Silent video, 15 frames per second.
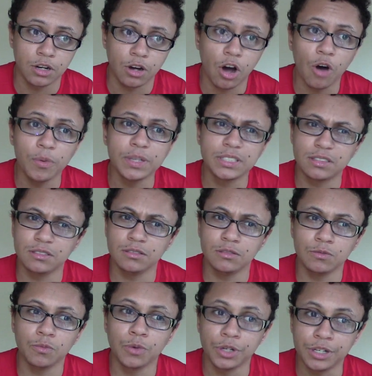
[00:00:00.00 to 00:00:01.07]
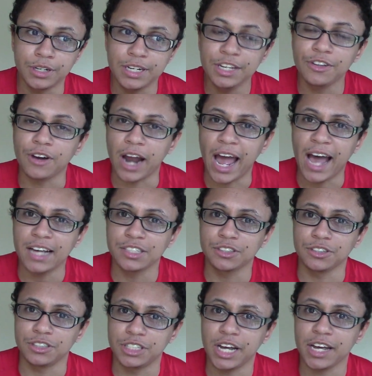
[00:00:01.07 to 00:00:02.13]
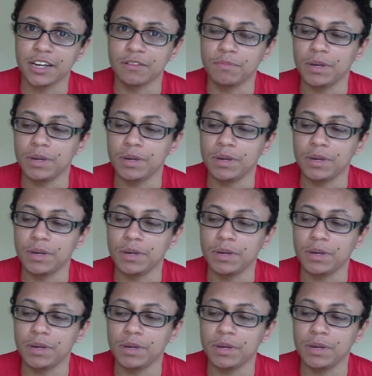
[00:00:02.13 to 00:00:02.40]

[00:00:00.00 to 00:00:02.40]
always would either ask or check and